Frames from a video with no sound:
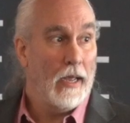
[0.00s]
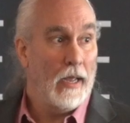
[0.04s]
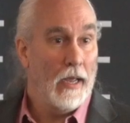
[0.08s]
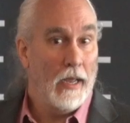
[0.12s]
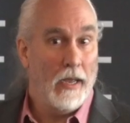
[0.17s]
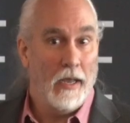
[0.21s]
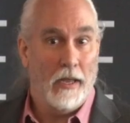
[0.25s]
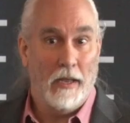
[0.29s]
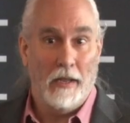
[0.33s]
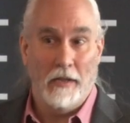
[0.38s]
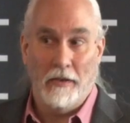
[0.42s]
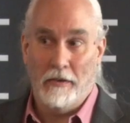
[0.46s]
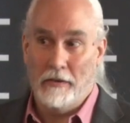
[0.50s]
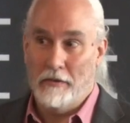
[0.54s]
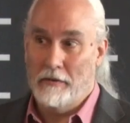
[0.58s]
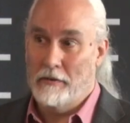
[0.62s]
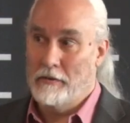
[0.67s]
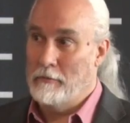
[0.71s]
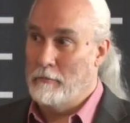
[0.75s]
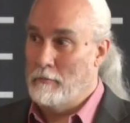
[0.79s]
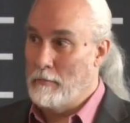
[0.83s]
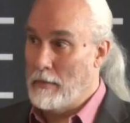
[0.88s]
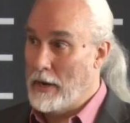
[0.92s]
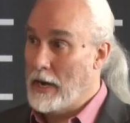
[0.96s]
and
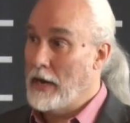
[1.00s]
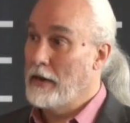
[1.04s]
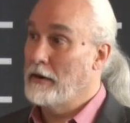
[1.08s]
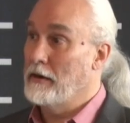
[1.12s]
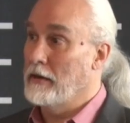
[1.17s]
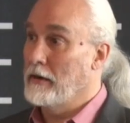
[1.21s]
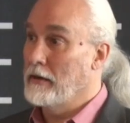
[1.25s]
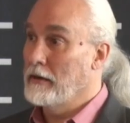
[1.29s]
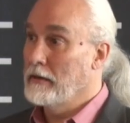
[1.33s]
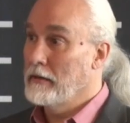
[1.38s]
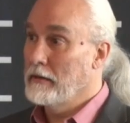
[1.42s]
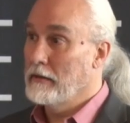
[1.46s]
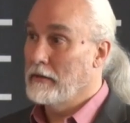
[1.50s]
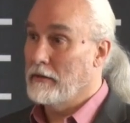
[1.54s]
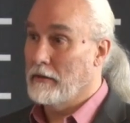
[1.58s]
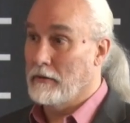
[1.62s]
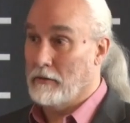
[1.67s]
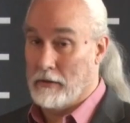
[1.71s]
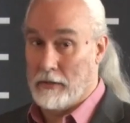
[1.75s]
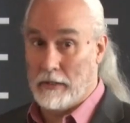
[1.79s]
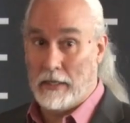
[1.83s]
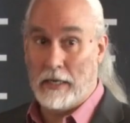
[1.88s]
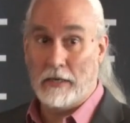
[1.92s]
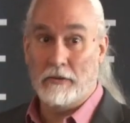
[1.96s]
matter,
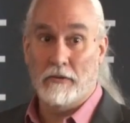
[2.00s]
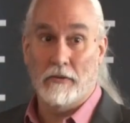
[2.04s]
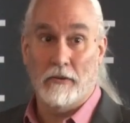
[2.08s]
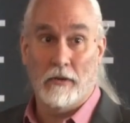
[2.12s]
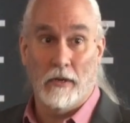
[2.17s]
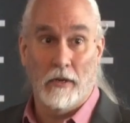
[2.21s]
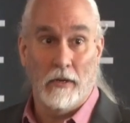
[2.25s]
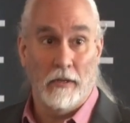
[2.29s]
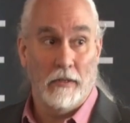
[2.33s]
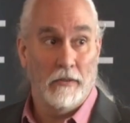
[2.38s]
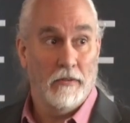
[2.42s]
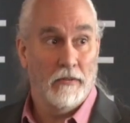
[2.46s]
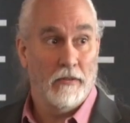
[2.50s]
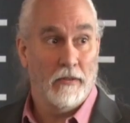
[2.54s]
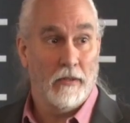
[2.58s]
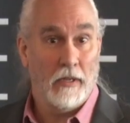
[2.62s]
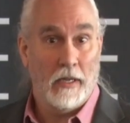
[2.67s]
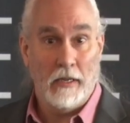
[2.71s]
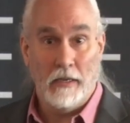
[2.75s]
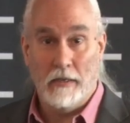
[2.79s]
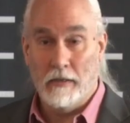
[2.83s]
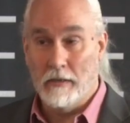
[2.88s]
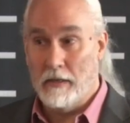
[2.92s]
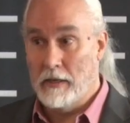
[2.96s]
or electrons.
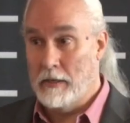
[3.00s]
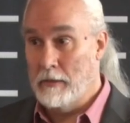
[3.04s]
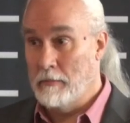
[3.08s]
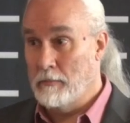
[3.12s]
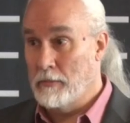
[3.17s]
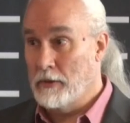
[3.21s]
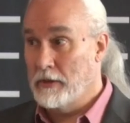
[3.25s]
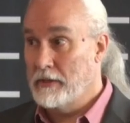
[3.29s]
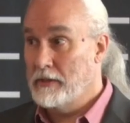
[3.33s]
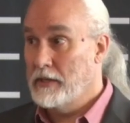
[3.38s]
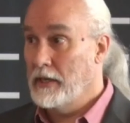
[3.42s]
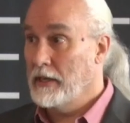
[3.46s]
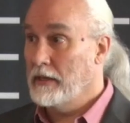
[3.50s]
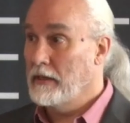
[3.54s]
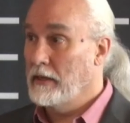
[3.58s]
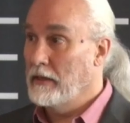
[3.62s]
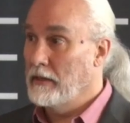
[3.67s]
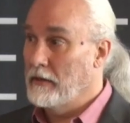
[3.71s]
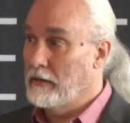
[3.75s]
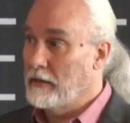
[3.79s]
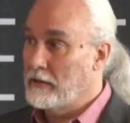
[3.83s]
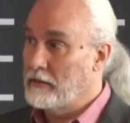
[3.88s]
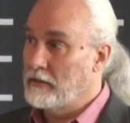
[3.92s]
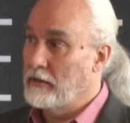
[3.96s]
And in
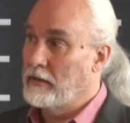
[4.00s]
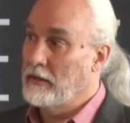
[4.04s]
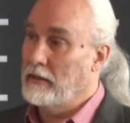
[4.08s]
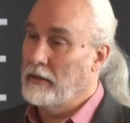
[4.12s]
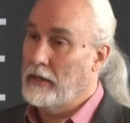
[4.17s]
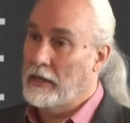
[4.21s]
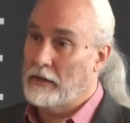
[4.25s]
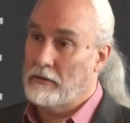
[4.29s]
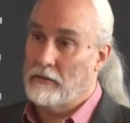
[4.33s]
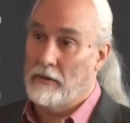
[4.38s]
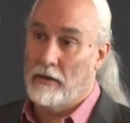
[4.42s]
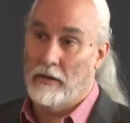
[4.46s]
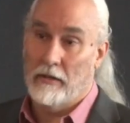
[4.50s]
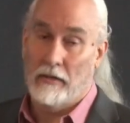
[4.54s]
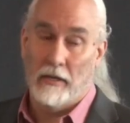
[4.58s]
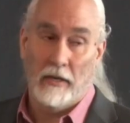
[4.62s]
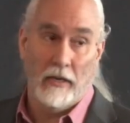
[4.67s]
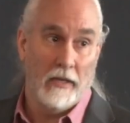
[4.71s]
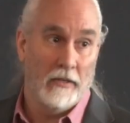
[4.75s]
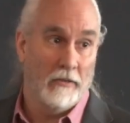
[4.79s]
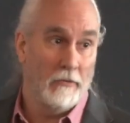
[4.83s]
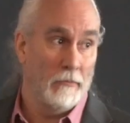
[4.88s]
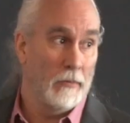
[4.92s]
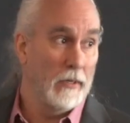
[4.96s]
particular, it's an electron
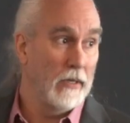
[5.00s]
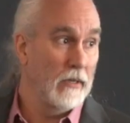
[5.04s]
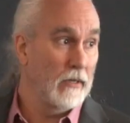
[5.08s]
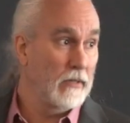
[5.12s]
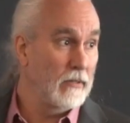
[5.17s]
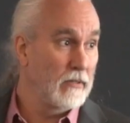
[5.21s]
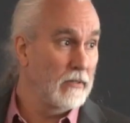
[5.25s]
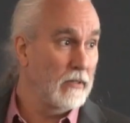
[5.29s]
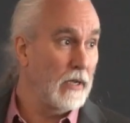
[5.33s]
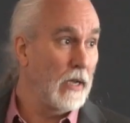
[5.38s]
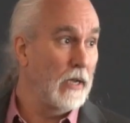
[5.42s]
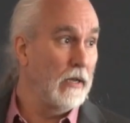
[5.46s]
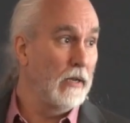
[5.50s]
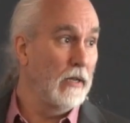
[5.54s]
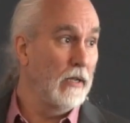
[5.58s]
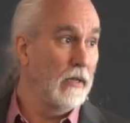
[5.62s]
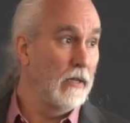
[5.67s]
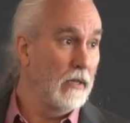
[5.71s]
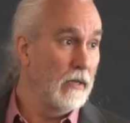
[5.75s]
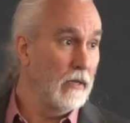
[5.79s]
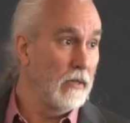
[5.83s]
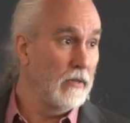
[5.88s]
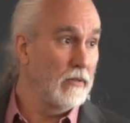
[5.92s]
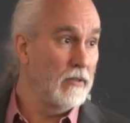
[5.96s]
that has been excited
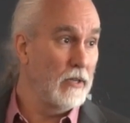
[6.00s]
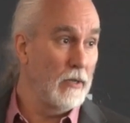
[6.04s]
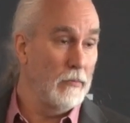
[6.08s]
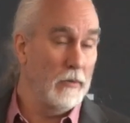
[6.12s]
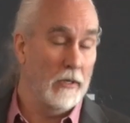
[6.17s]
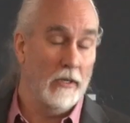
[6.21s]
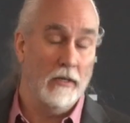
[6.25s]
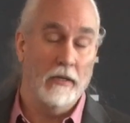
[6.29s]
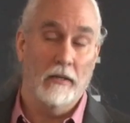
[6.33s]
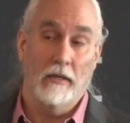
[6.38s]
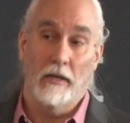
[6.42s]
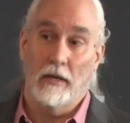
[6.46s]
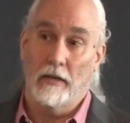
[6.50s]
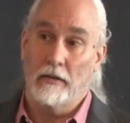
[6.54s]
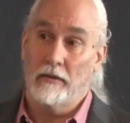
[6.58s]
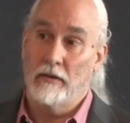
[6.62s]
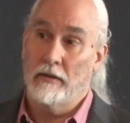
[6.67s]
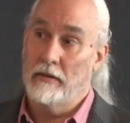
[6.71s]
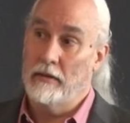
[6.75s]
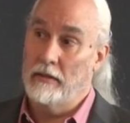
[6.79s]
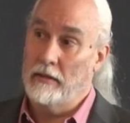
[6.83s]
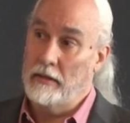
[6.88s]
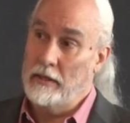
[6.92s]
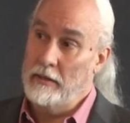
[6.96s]
in a
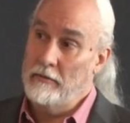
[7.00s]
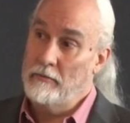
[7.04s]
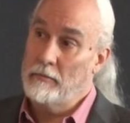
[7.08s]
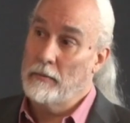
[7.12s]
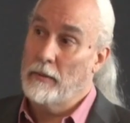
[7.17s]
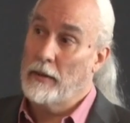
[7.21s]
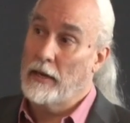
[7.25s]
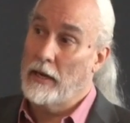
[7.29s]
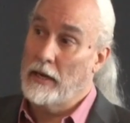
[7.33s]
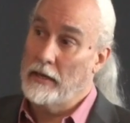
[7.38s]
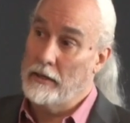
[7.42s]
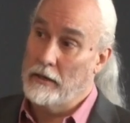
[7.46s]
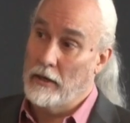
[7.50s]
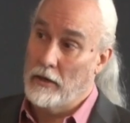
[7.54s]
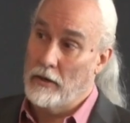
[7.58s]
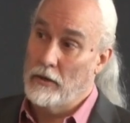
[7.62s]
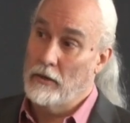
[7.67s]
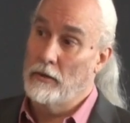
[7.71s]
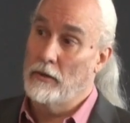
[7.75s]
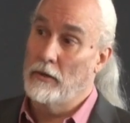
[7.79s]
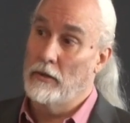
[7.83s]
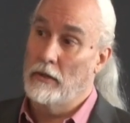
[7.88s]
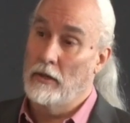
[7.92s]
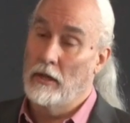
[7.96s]
semiconductor and leaves behind a
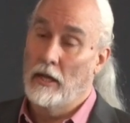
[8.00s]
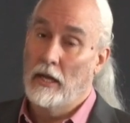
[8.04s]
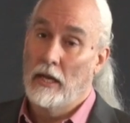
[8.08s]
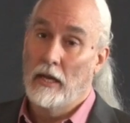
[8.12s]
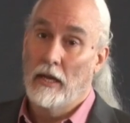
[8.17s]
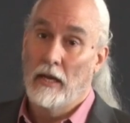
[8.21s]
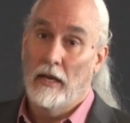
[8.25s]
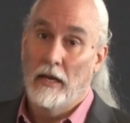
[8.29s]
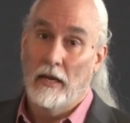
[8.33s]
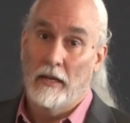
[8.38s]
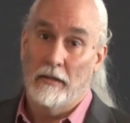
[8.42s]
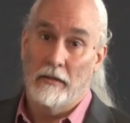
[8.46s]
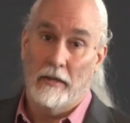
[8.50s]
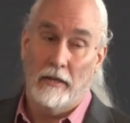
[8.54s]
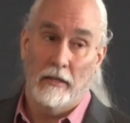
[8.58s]
hole. And that